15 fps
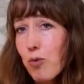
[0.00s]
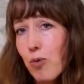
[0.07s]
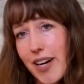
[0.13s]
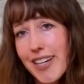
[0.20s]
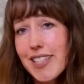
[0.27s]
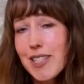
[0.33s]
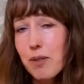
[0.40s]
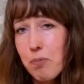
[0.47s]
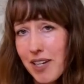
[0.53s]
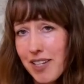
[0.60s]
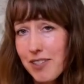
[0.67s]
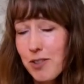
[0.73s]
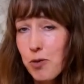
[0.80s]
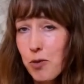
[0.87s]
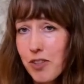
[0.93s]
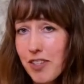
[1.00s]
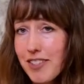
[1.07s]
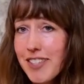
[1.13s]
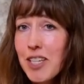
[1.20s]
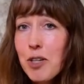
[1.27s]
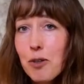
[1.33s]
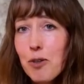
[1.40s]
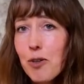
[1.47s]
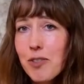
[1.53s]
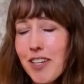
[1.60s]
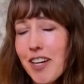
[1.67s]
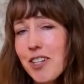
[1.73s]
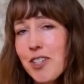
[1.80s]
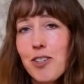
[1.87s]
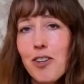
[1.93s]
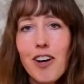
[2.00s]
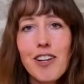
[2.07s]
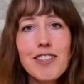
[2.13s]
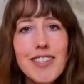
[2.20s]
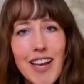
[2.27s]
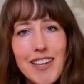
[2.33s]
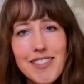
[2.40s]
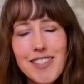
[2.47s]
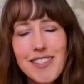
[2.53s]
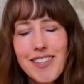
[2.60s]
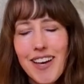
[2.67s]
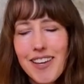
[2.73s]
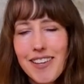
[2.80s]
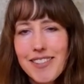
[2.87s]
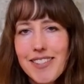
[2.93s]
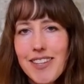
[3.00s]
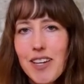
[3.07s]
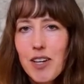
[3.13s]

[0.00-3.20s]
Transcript: white space to this hero section on SassySaaS,